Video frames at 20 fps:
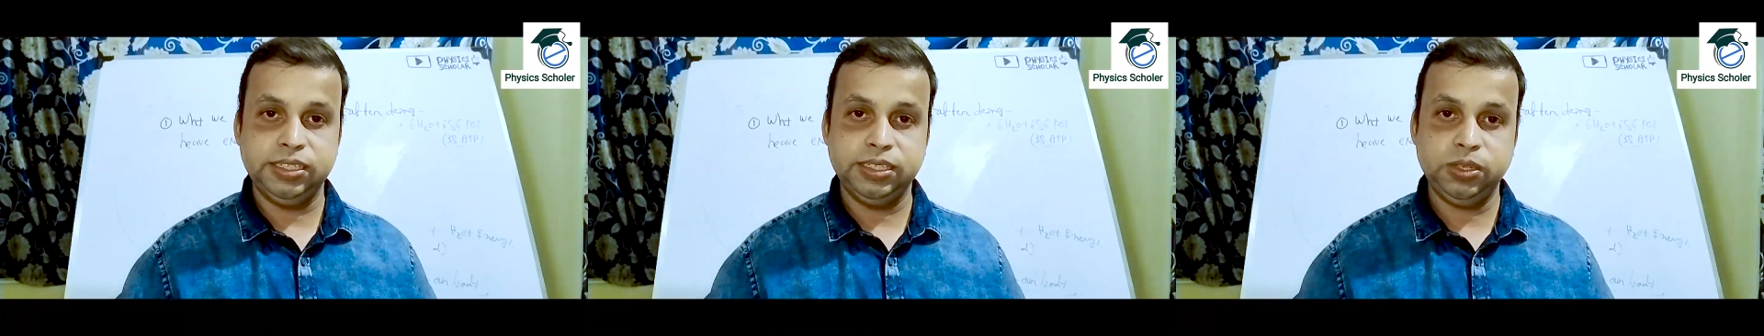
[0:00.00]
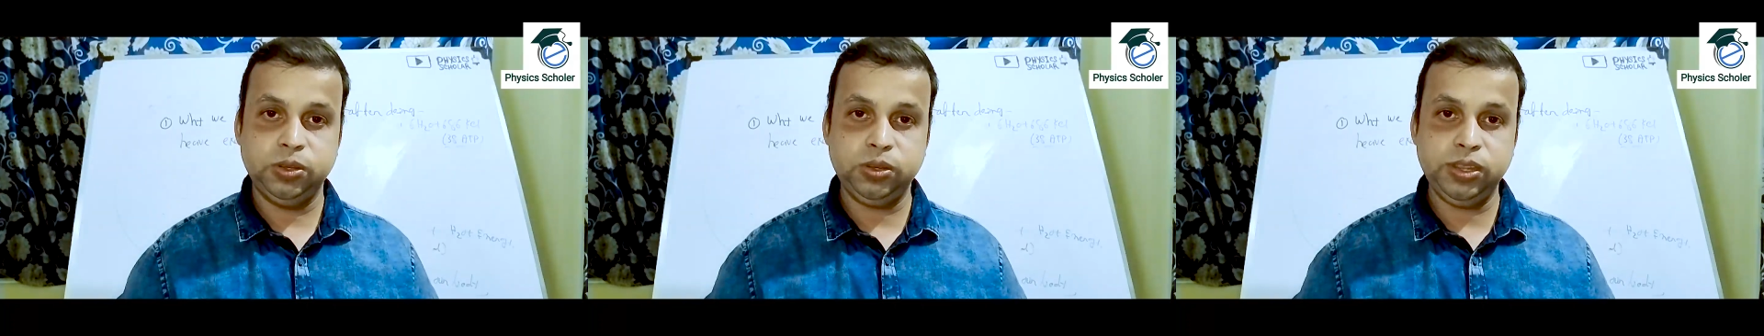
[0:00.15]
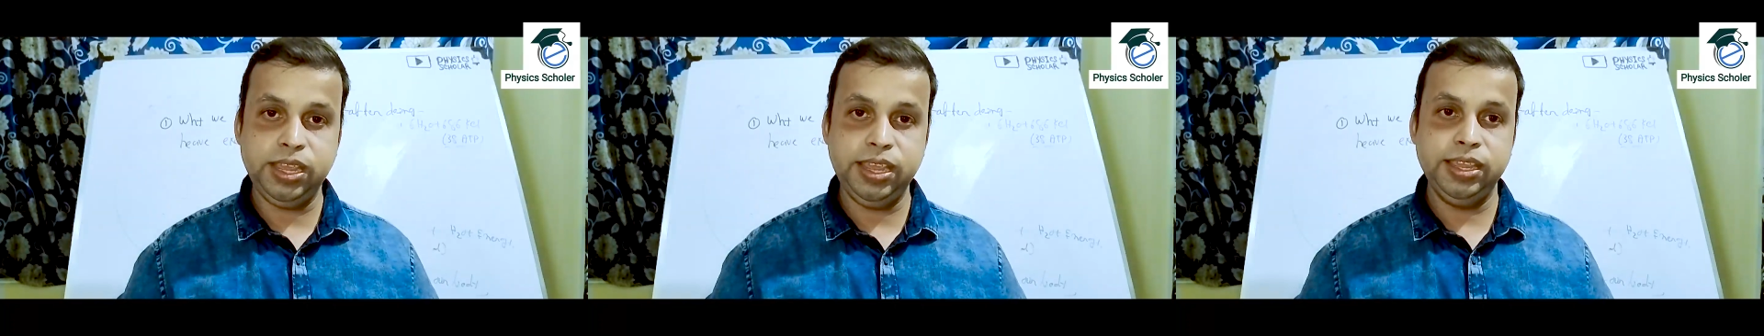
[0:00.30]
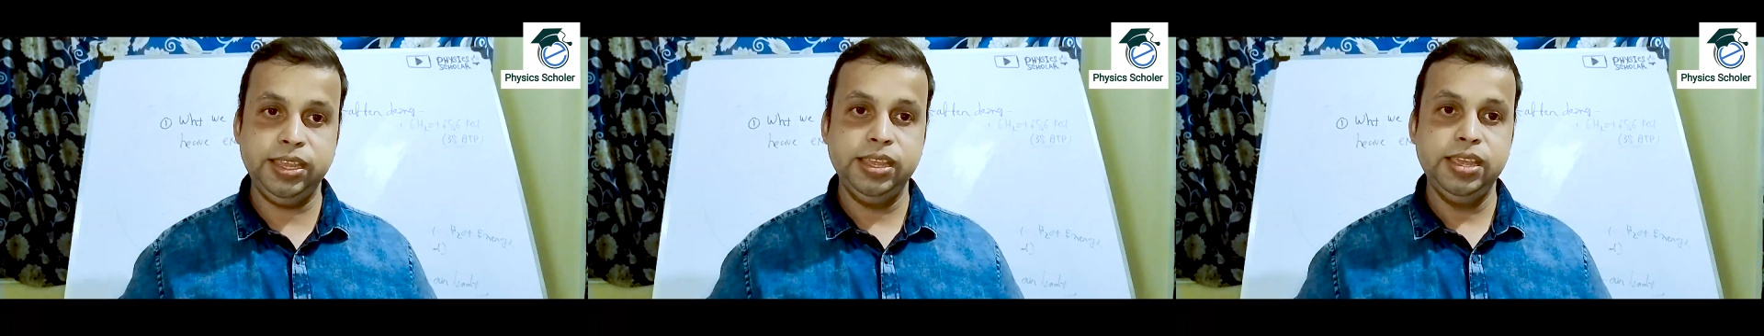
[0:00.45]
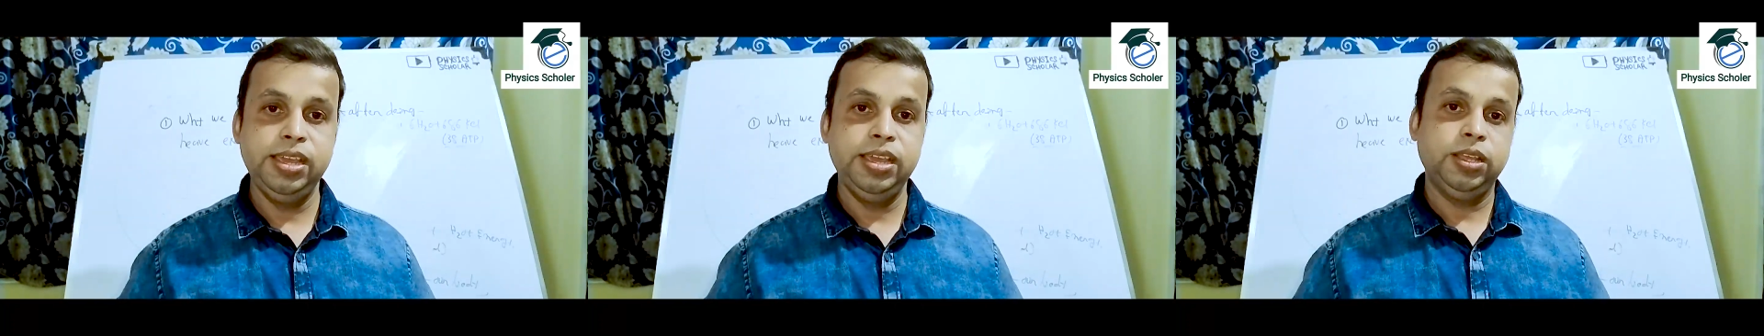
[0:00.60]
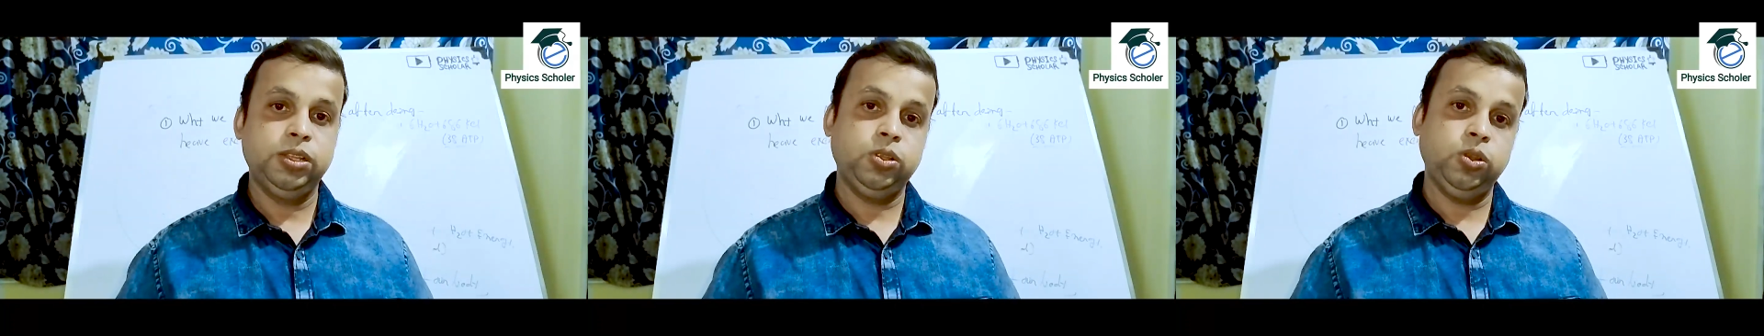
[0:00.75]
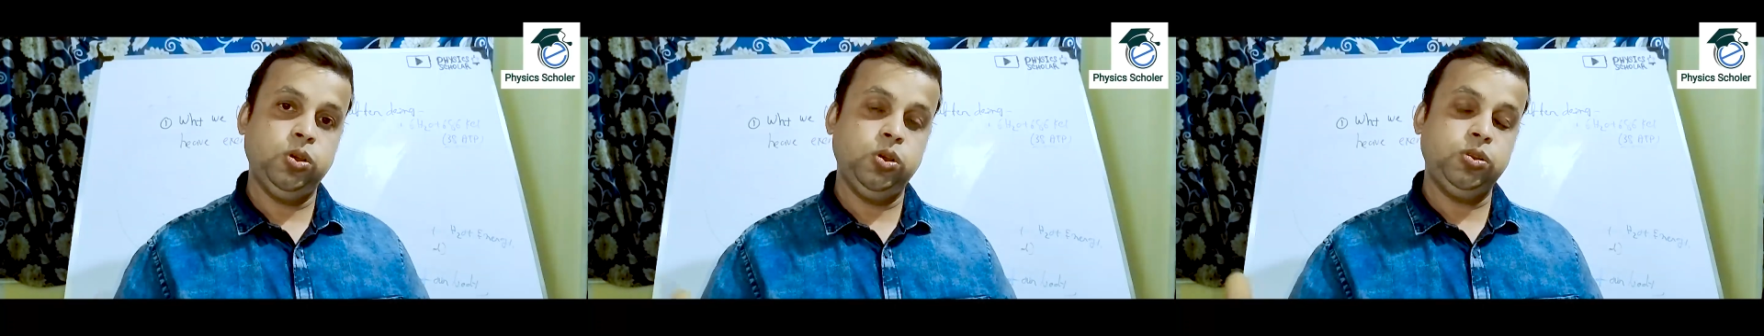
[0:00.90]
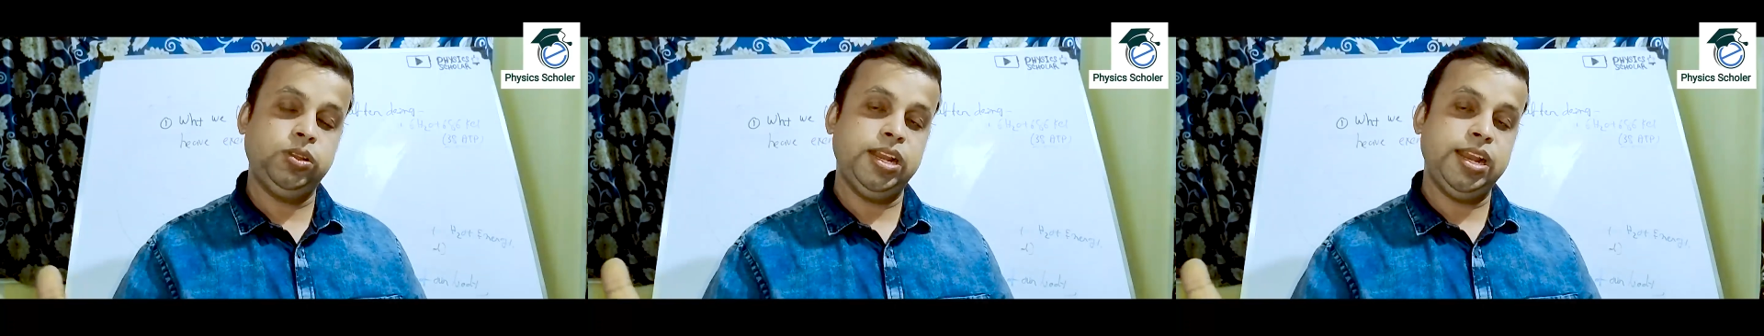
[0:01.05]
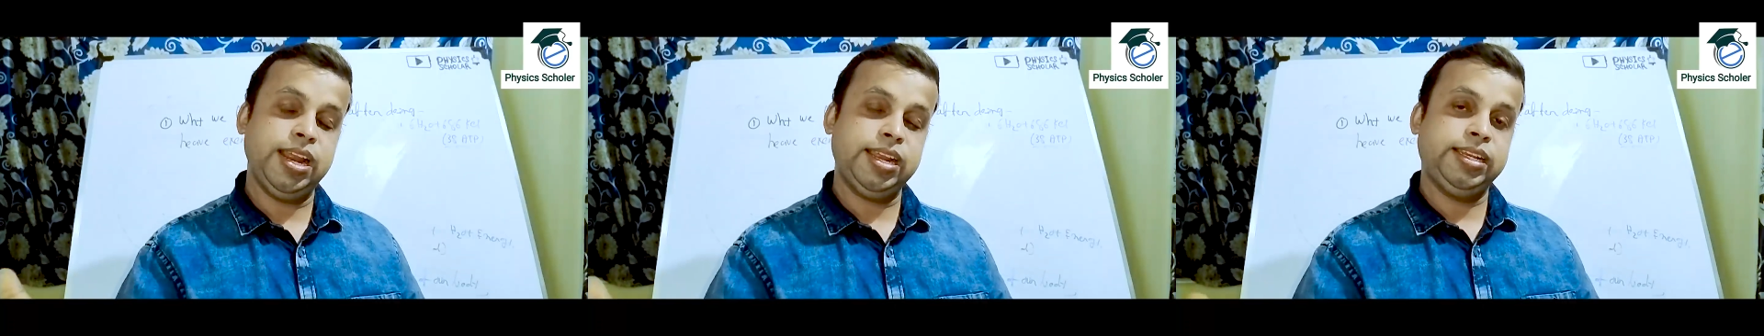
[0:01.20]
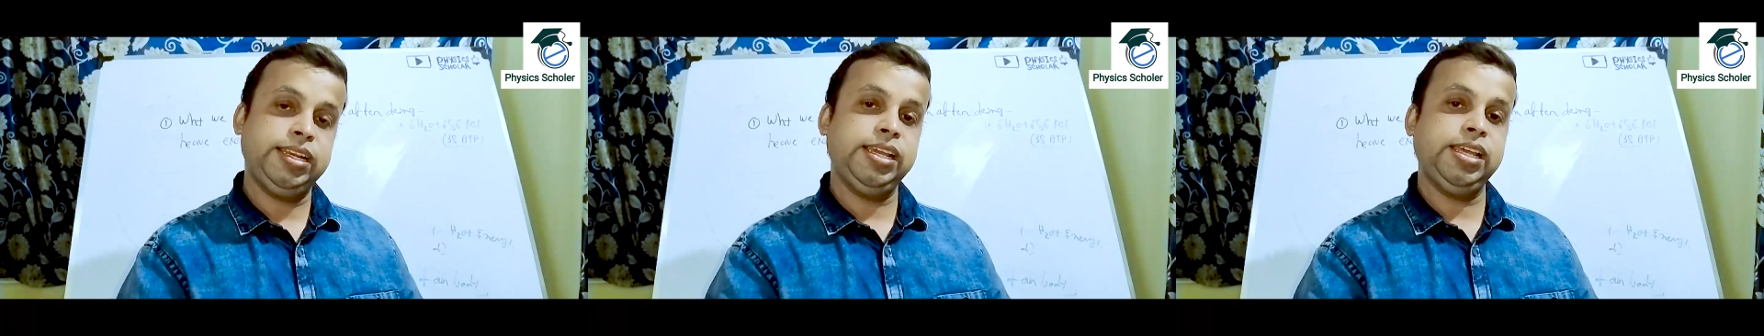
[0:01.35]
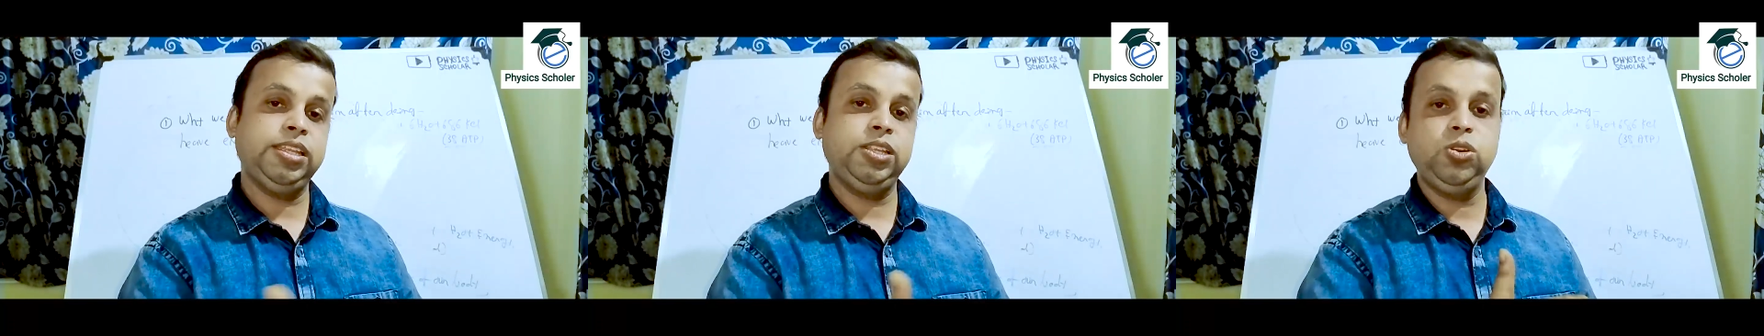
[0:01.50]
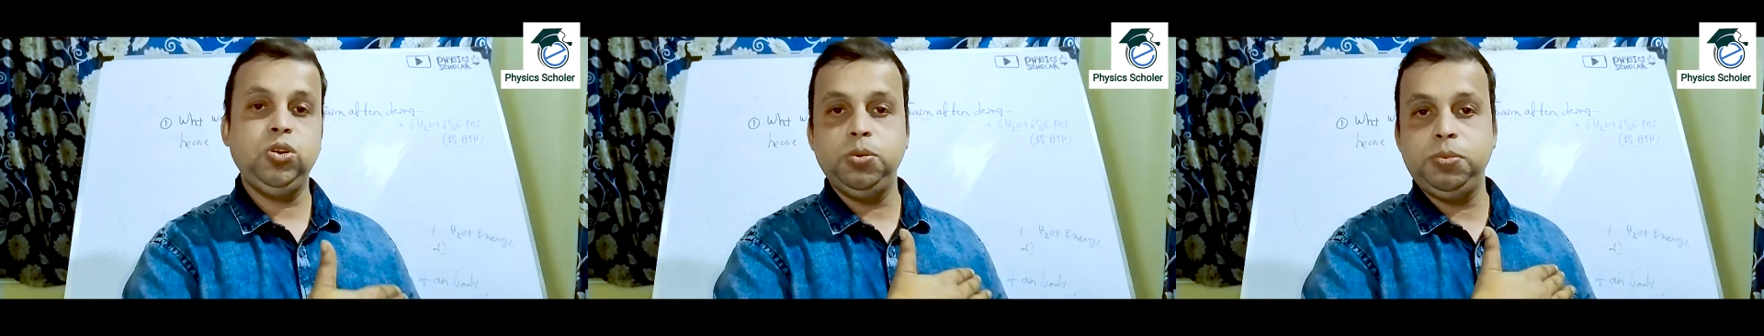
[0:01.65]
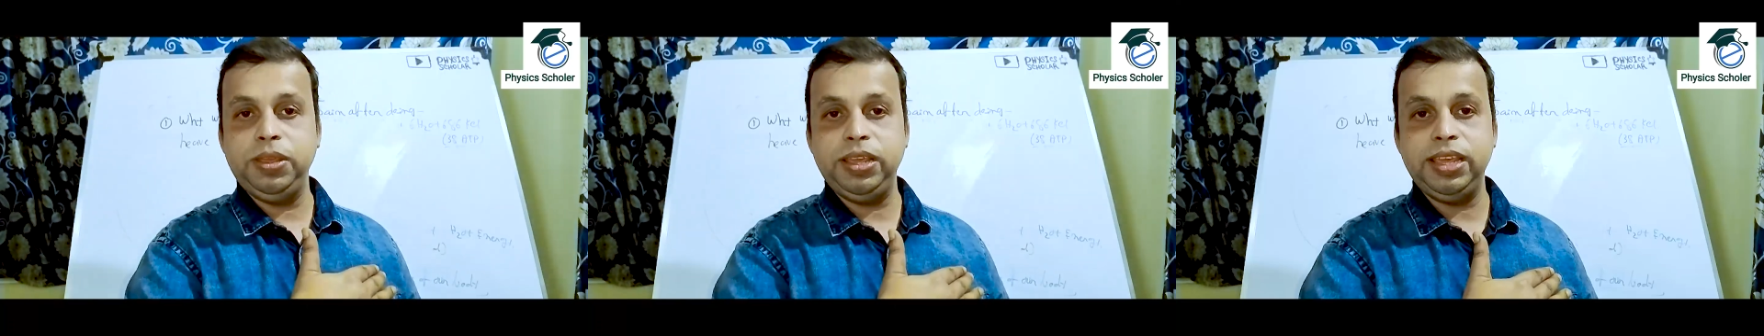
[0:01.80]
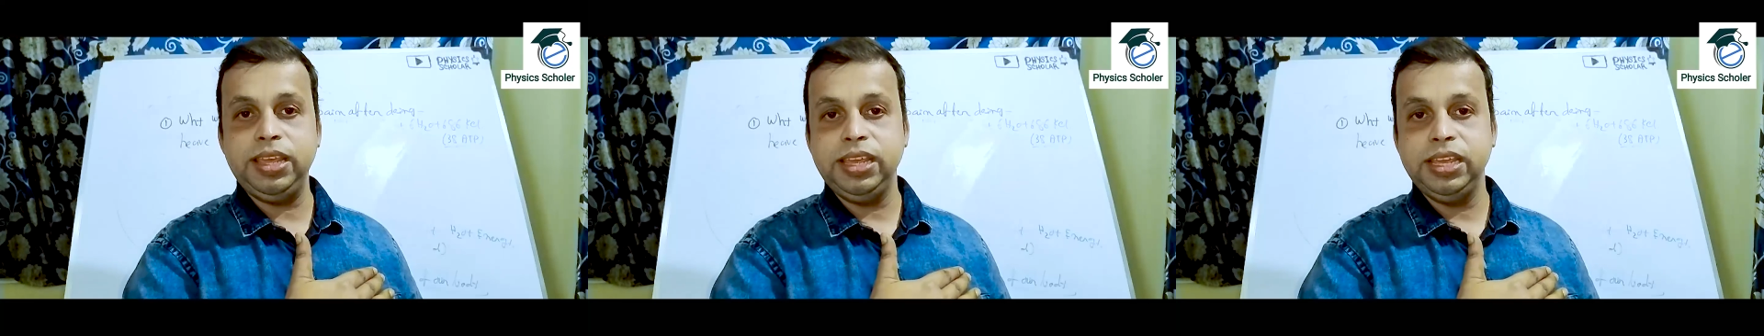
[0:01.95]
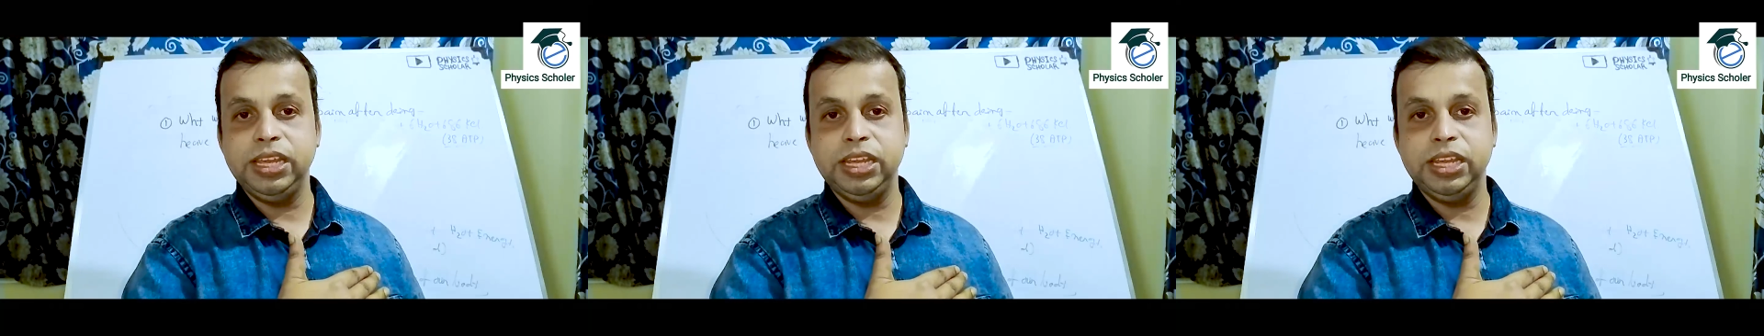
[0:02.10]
Okay, so the lactic acid will be